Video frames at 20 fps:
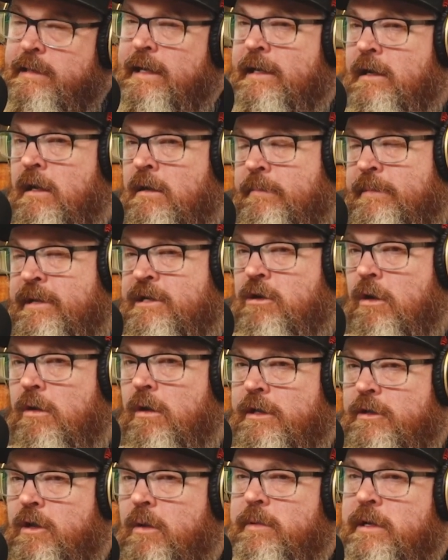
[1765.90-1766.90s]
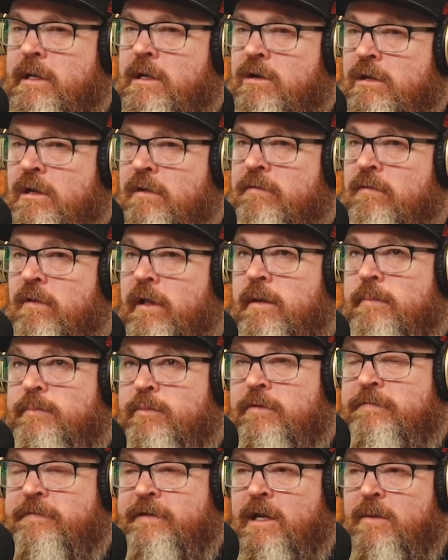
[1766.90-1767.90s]
And, and, I mean, don't, I don't mean kind of like
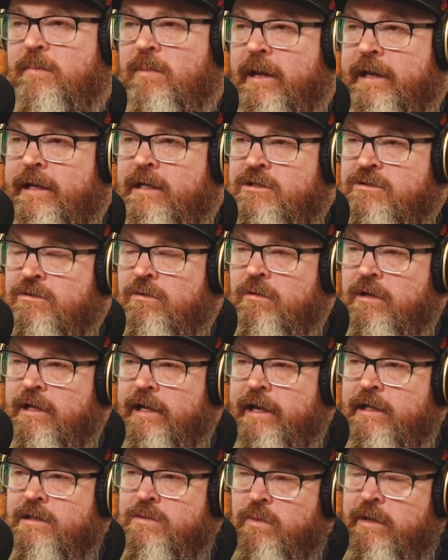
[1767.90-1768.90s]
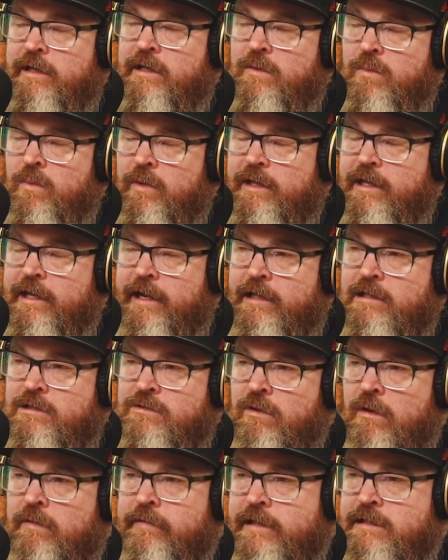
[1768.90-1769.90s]
buffeted playing strong cards weak and weak cards
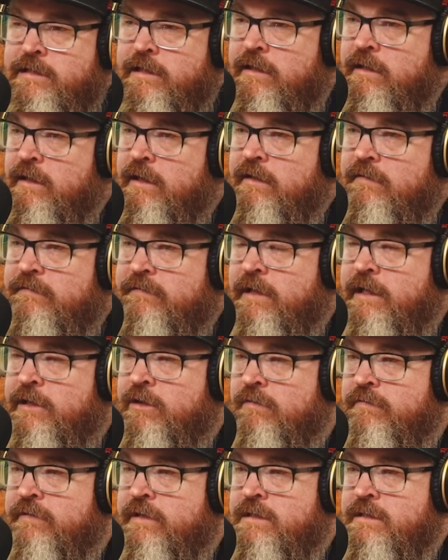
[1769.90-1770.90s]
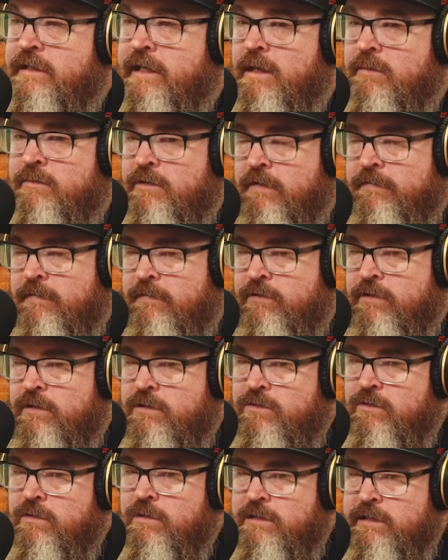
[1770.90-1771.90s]
strong. That's a fairly obvious thing. But if you've got
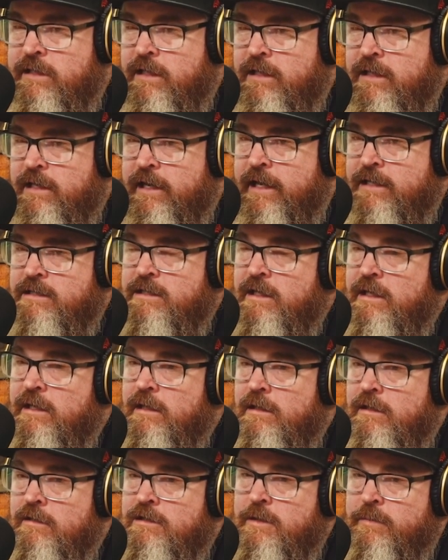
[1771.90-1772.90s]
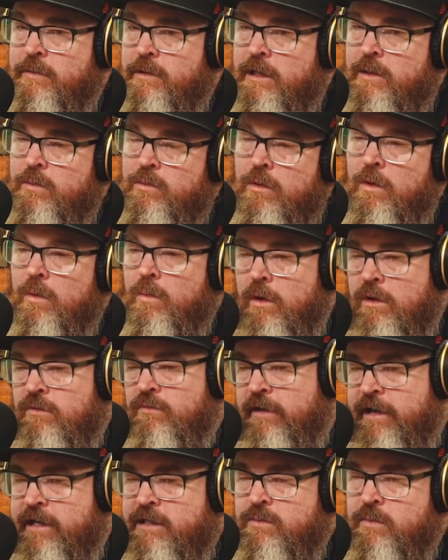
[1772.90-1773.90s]
a certain set of cards, you typically will or
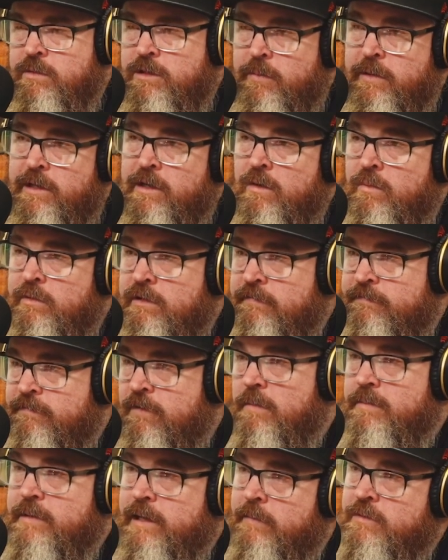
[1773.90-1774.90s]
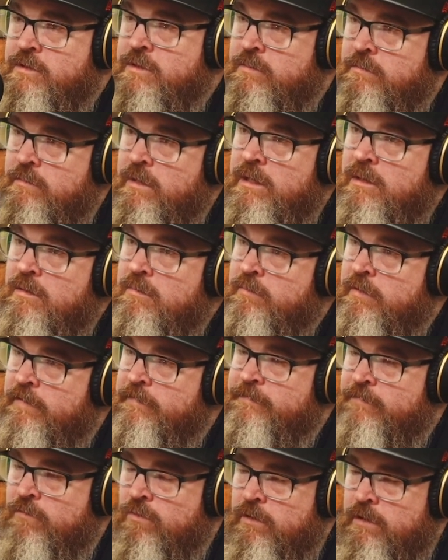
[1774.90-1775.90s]
won't raise depending on where the flop comes and
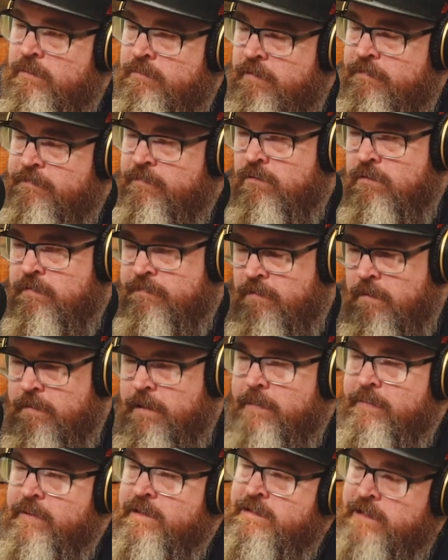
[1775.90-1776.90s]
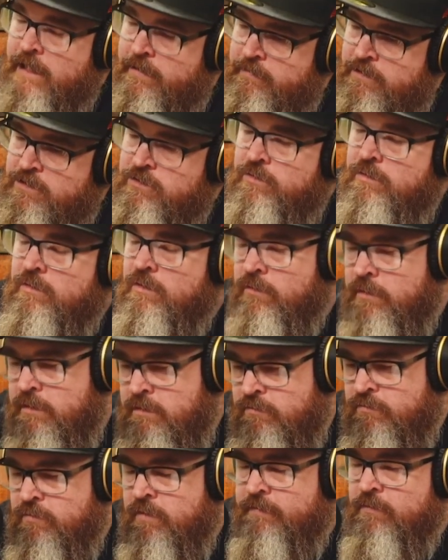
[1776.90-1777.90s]
before before the flop happens and at the turn or
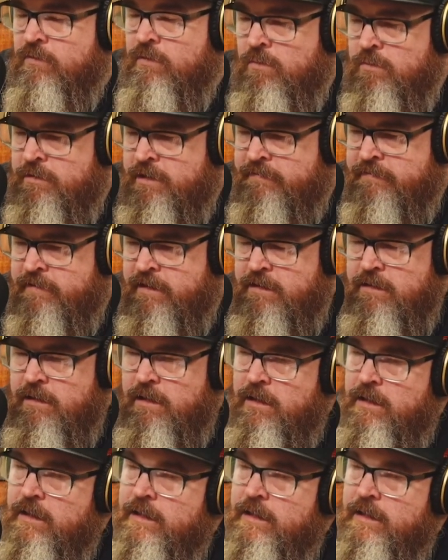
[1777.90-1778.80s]
at the river or whatever.